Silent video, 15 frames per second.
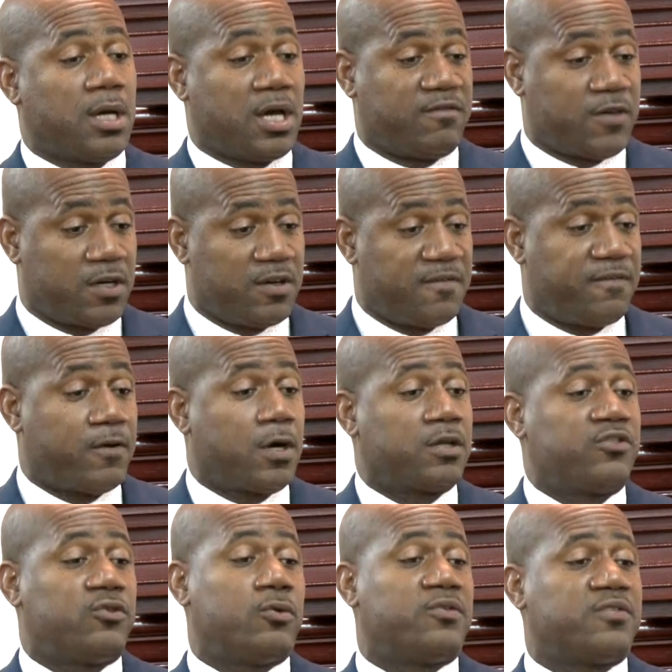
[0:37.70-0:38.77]
have had the
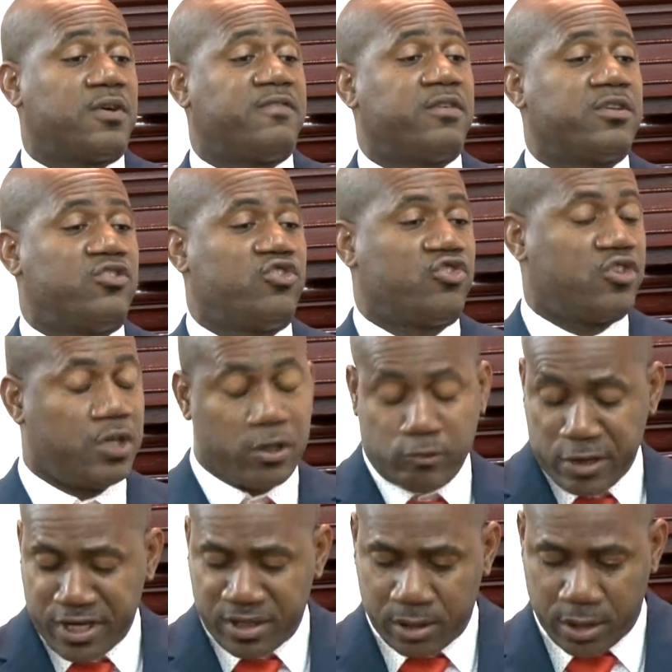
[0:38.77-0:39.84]
fortunes of
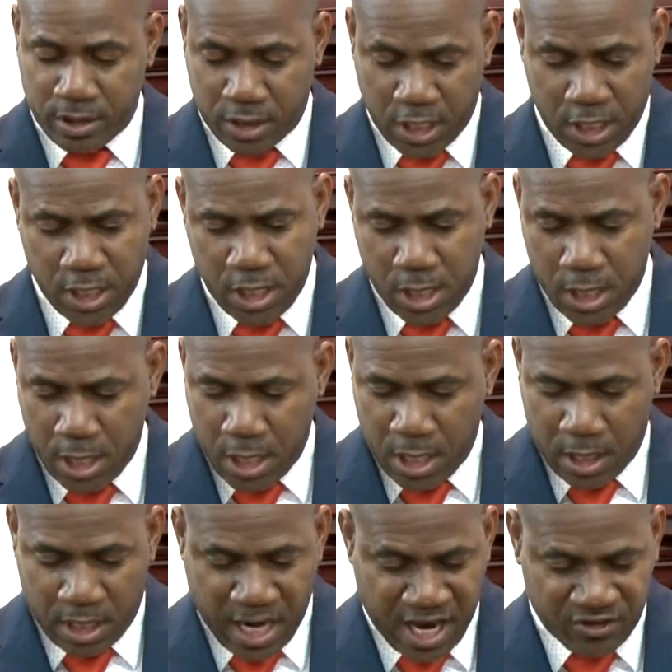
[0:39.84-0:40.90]
chairing the
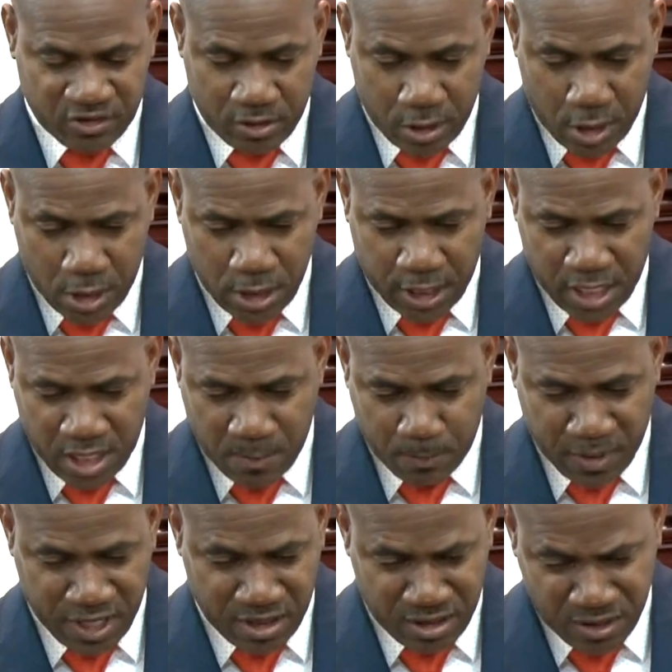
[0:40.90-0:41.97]
National
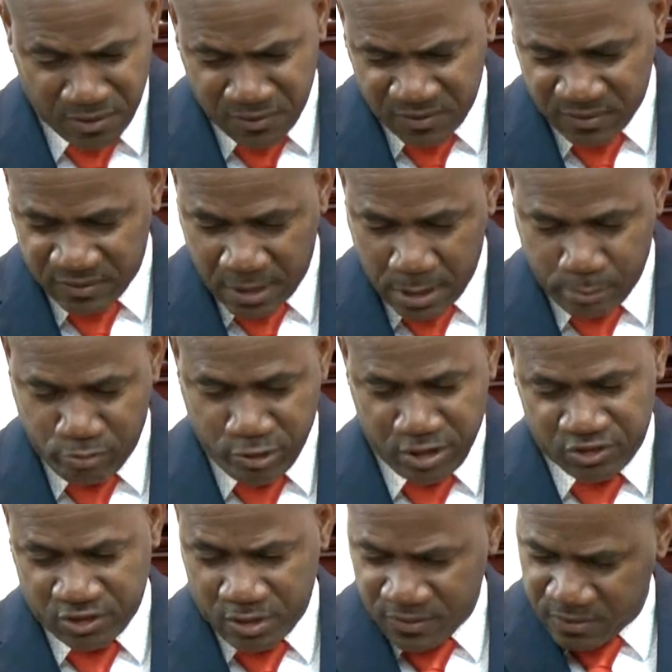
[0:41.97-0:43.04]
Independence
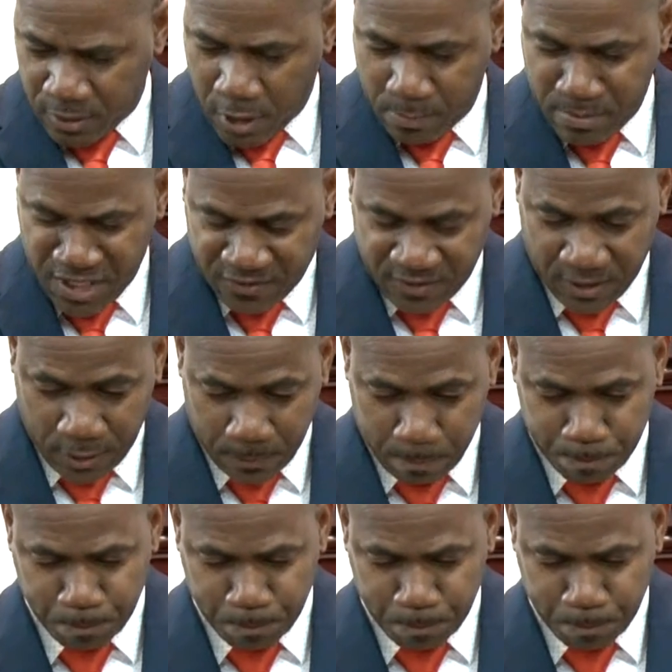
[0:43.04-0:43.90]
Celebrations Committee.